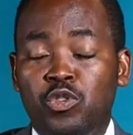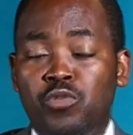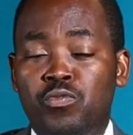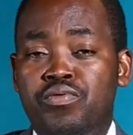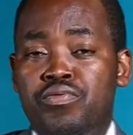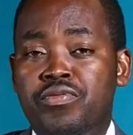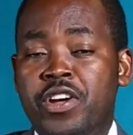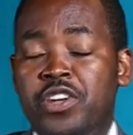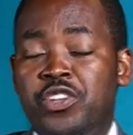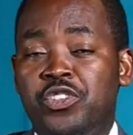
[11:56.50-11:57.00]
to
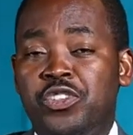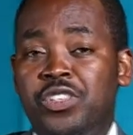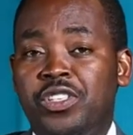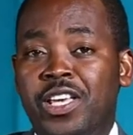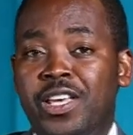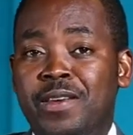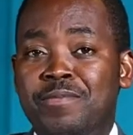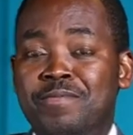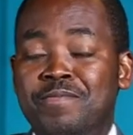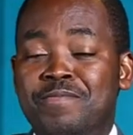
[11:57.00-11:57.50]
praise
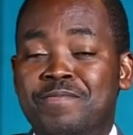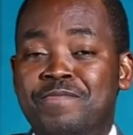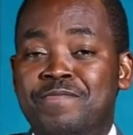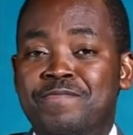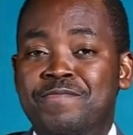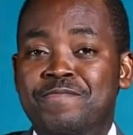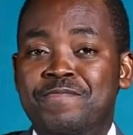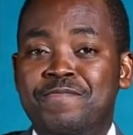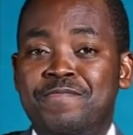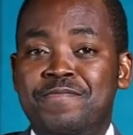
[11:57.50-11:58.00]
Him
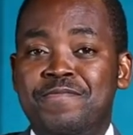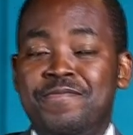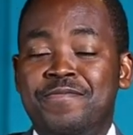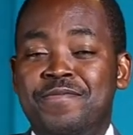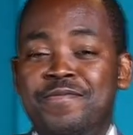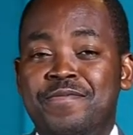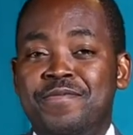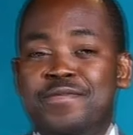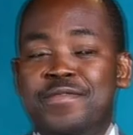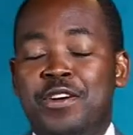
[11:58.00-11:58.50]

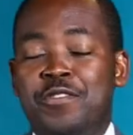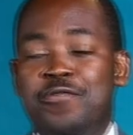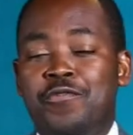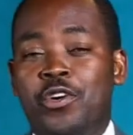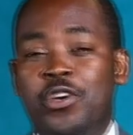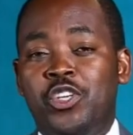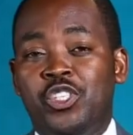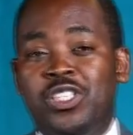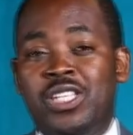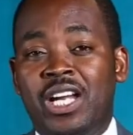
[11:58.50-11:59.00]

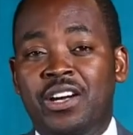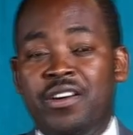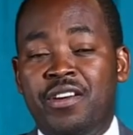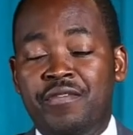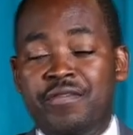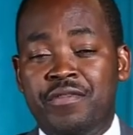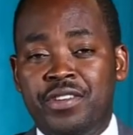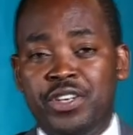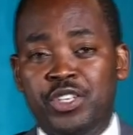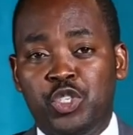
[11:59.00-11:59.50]
for his
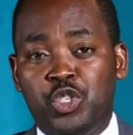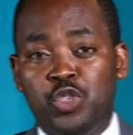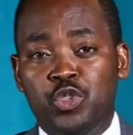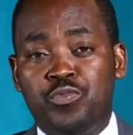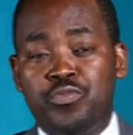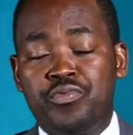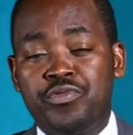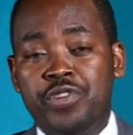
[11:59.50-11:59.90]
deliverance, to